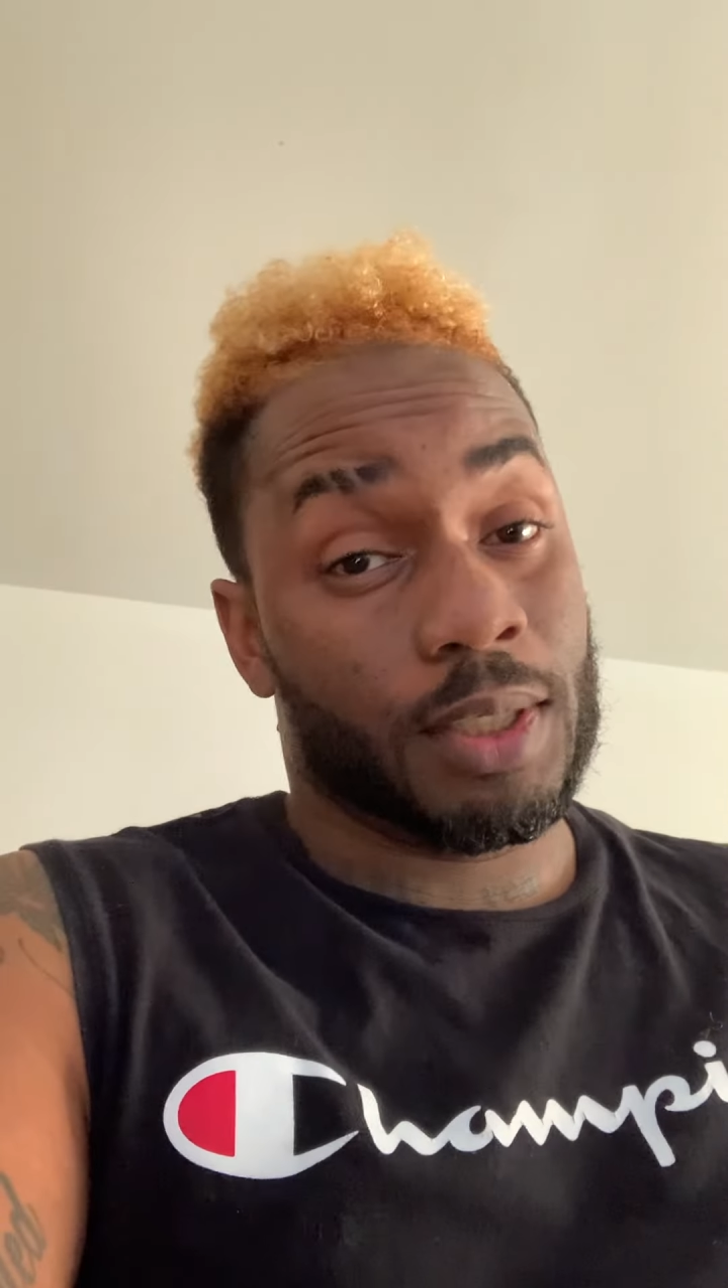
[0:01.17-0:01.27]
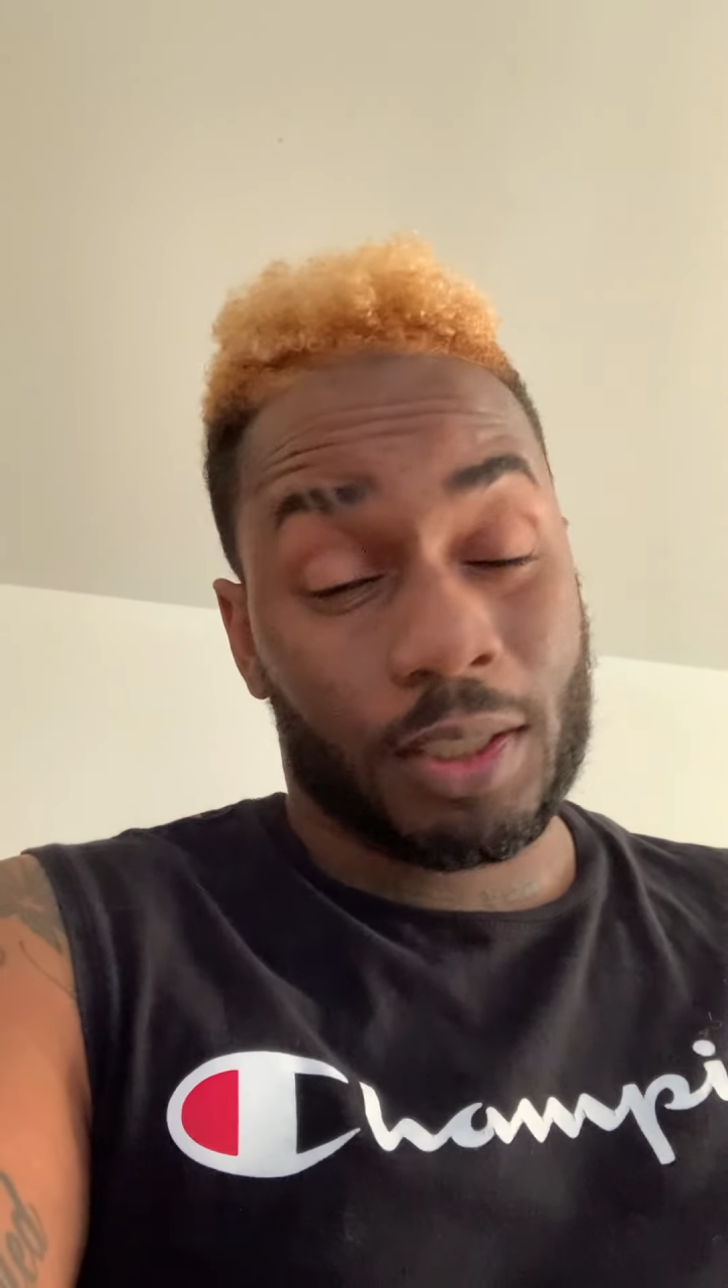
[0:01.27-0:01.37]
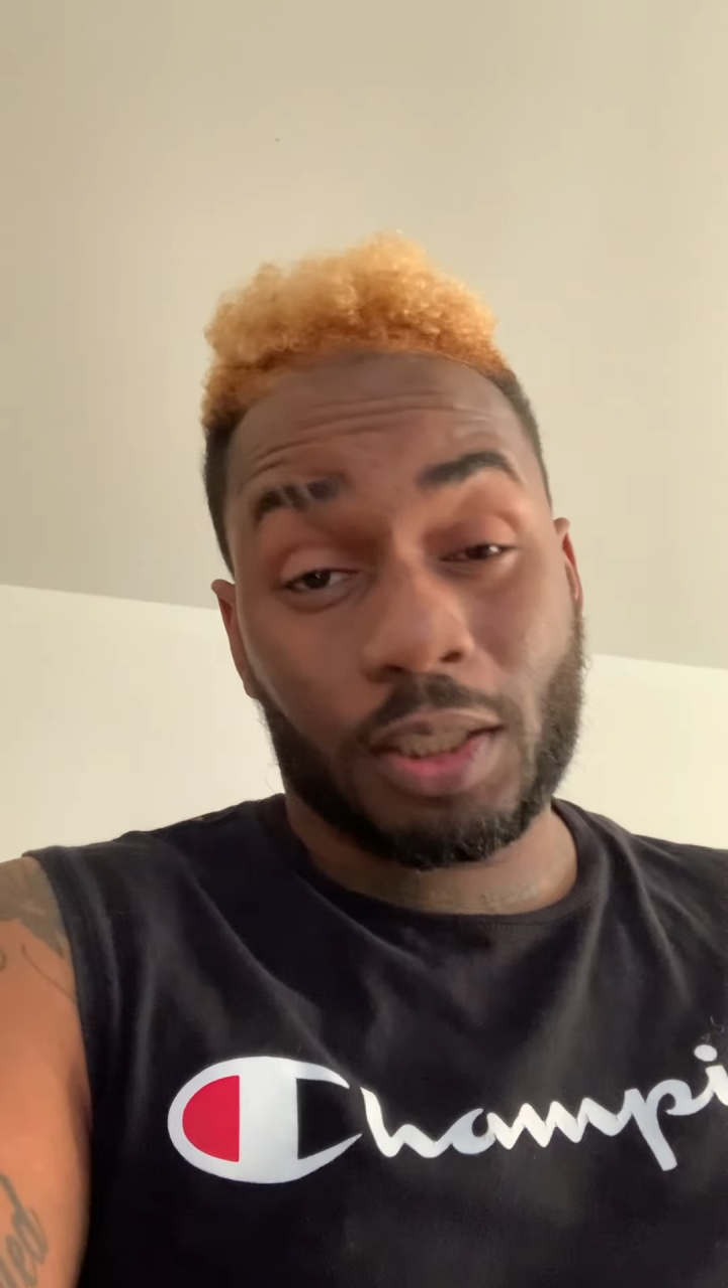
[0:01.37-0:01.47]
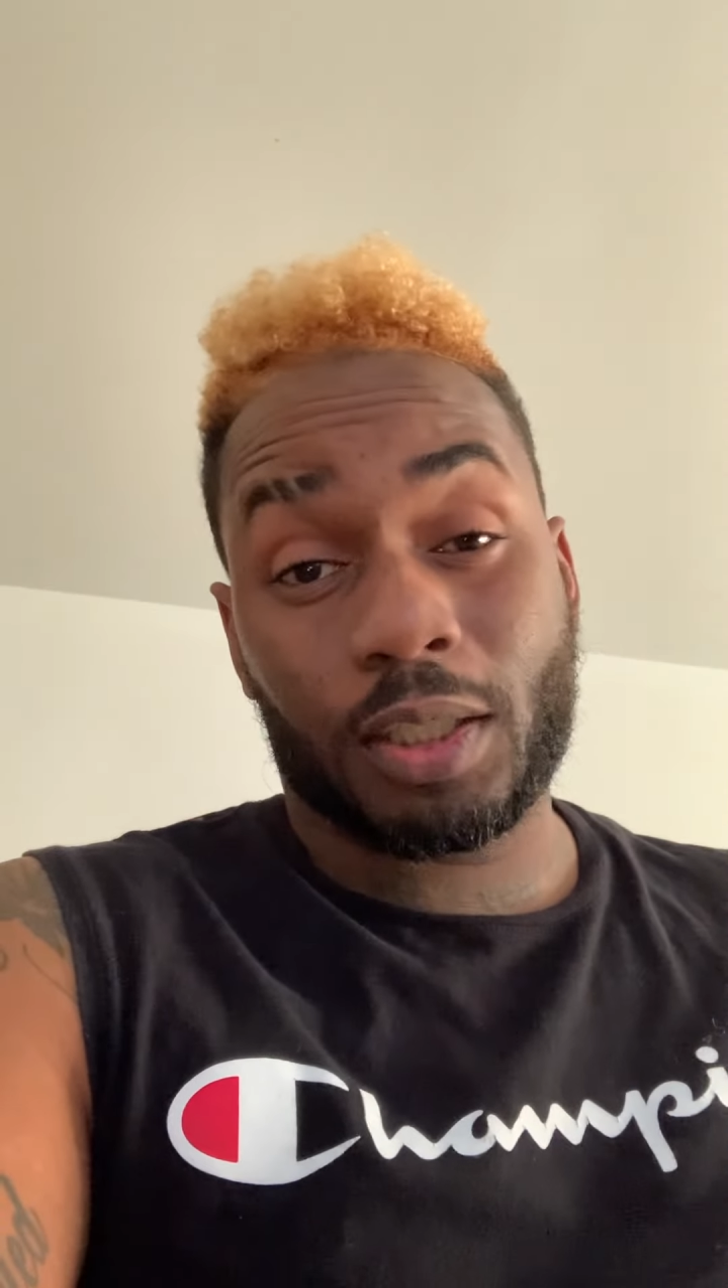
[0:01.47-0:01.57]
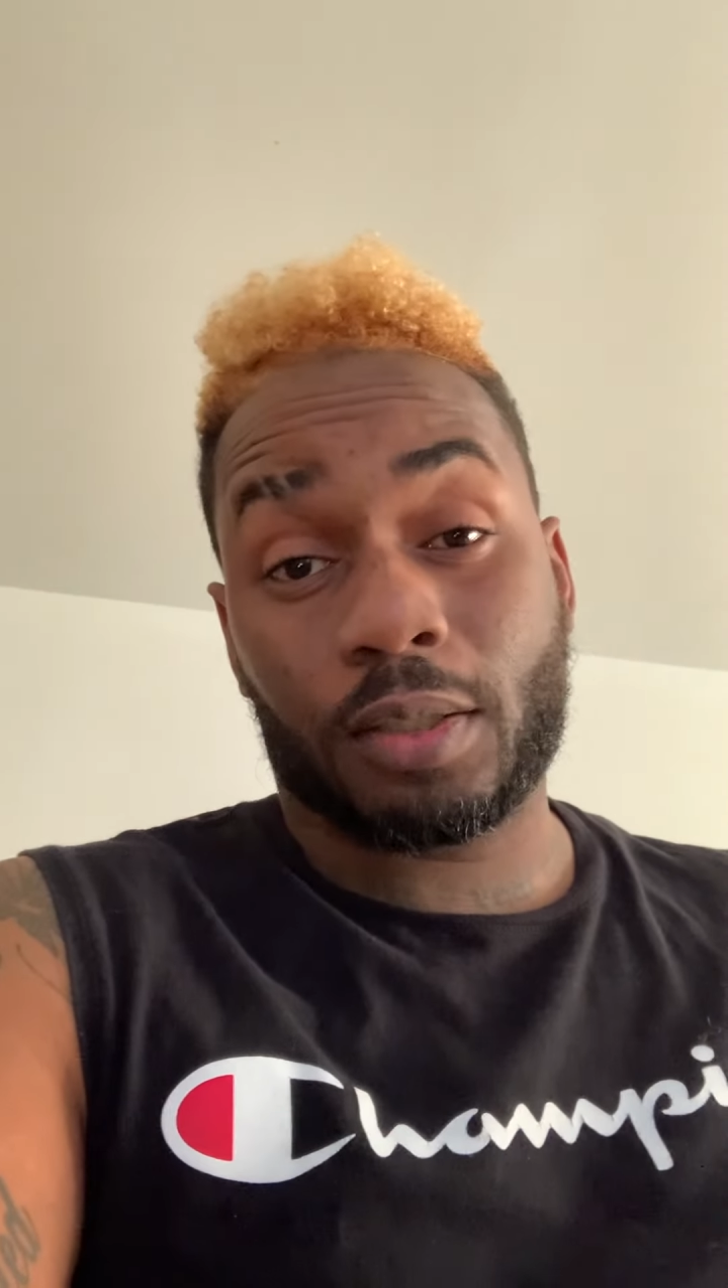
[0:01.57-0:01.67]

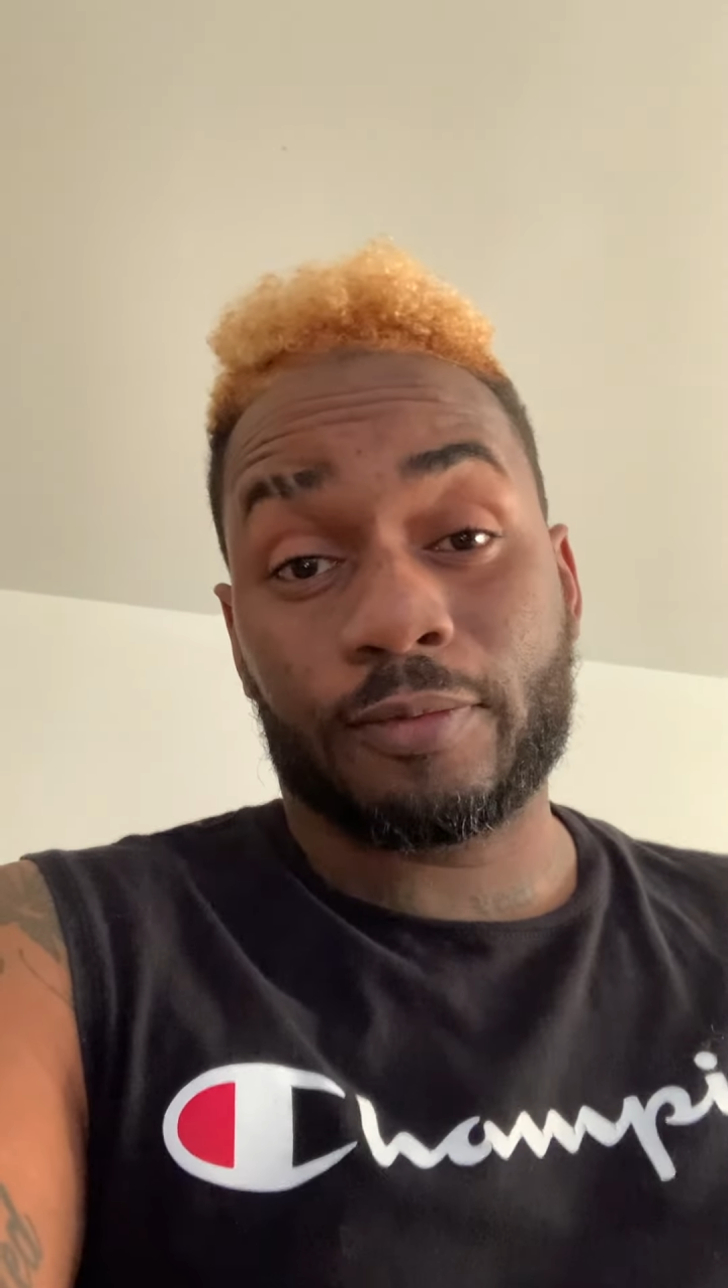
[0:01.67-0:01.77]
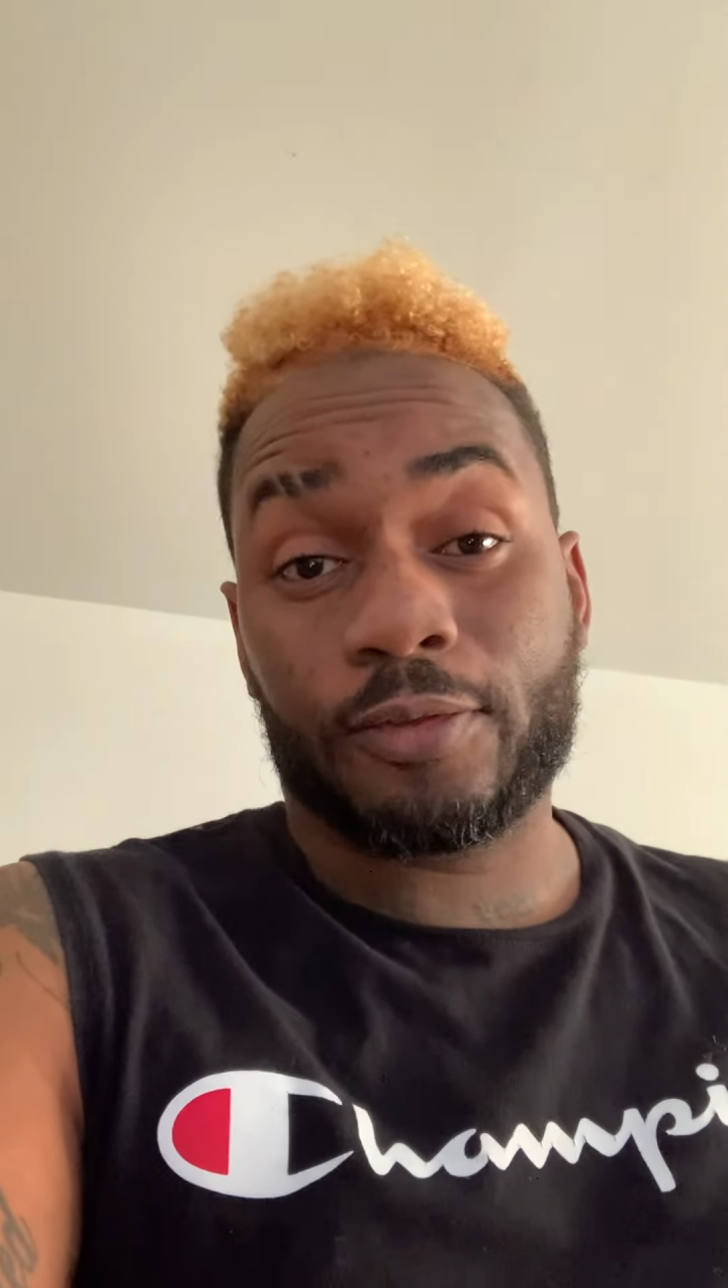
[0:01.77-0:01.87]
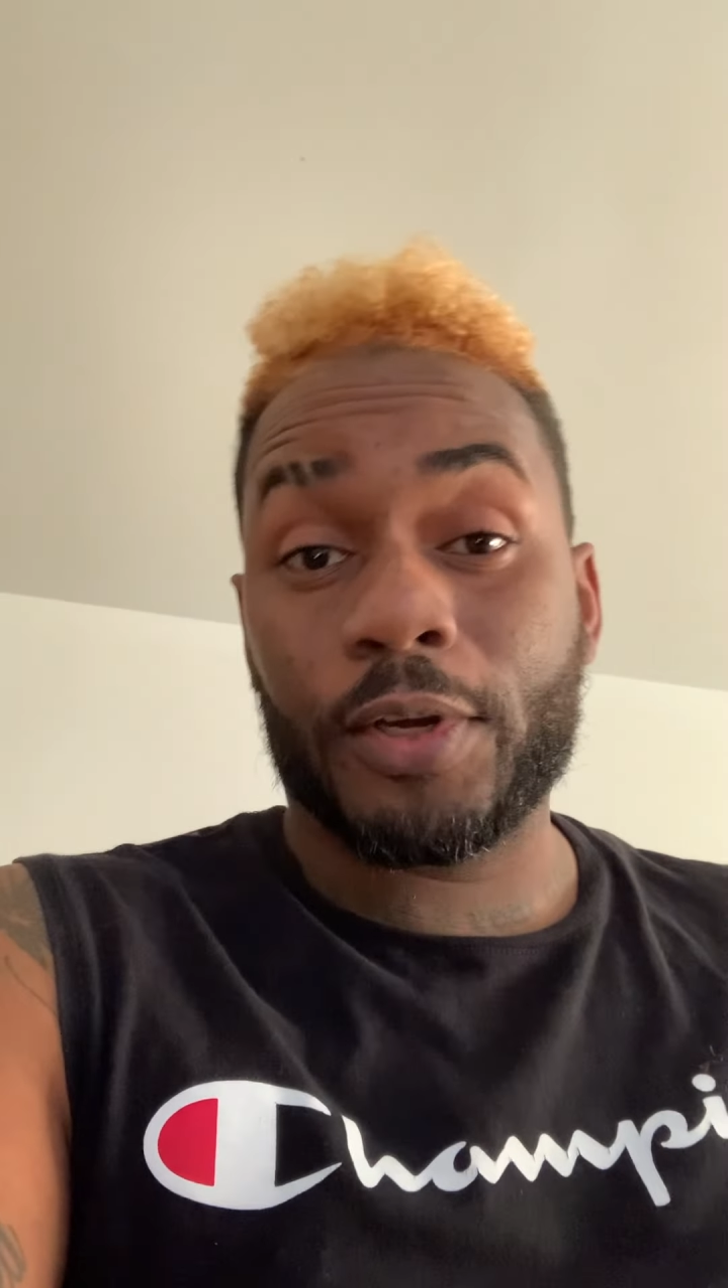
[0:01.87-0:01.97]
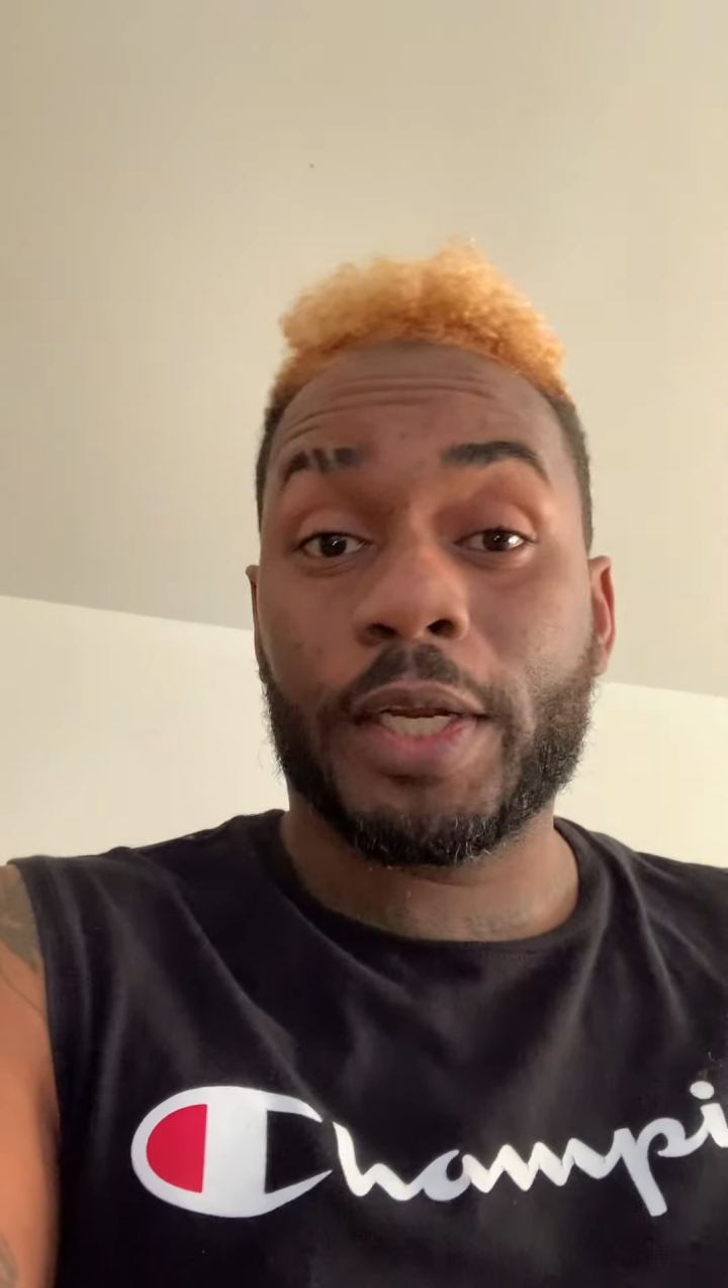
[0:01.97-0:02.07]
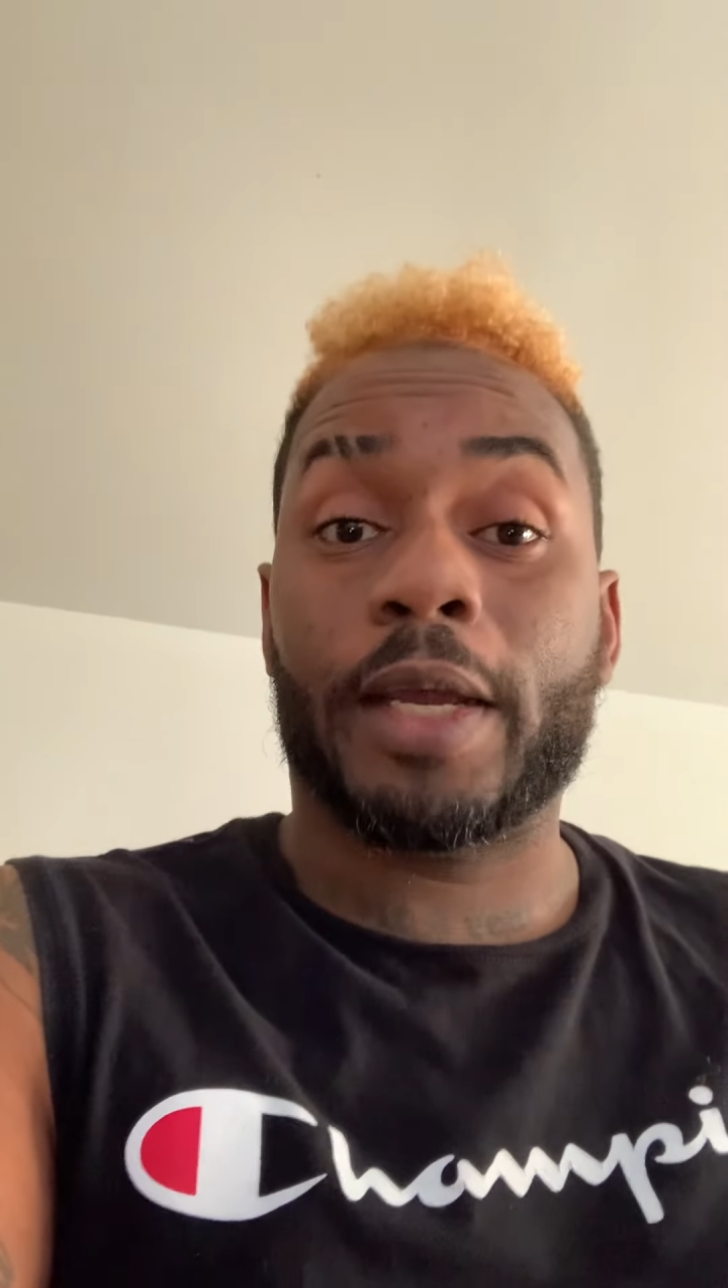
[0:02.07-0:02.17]
this is some
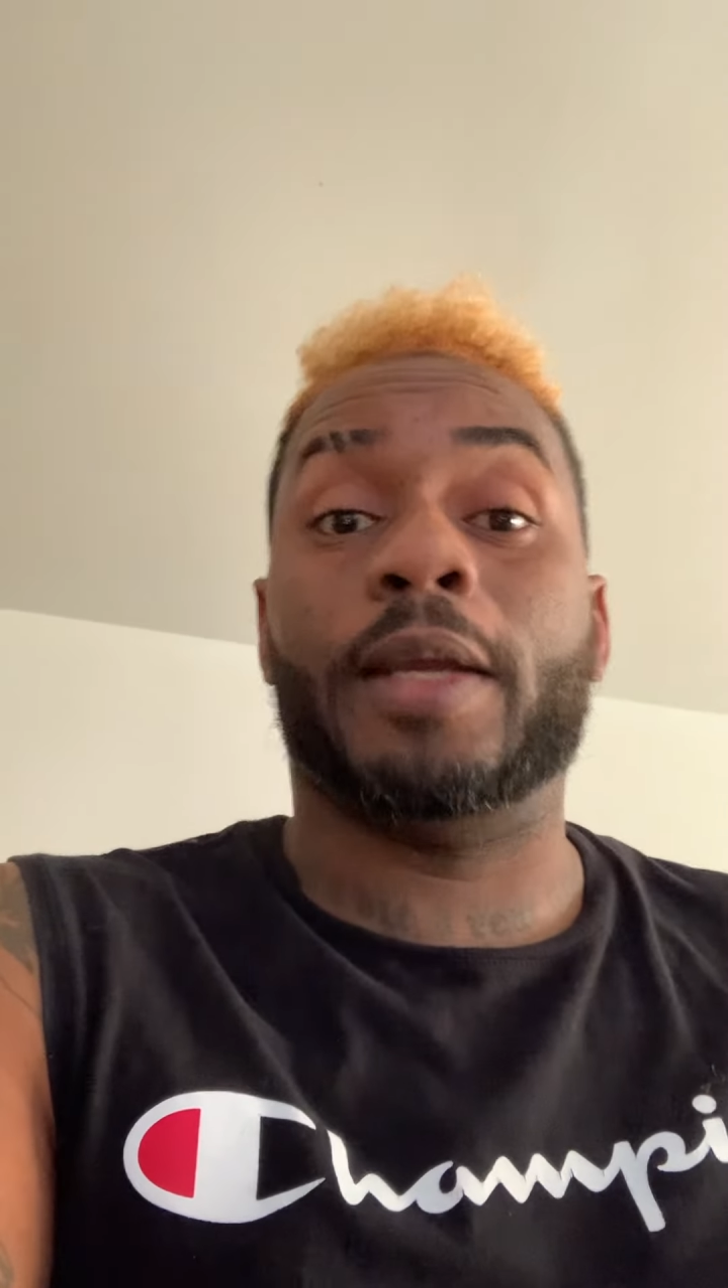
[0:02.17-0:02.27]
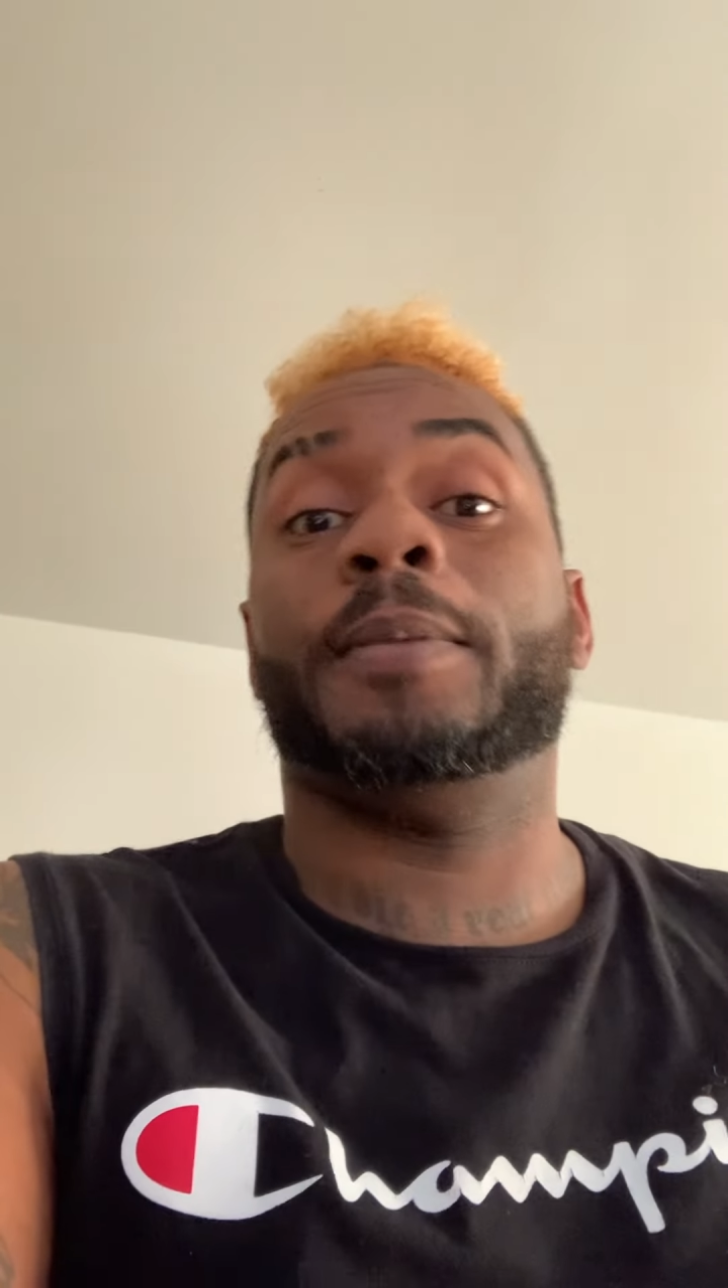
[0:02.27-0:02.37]
free game.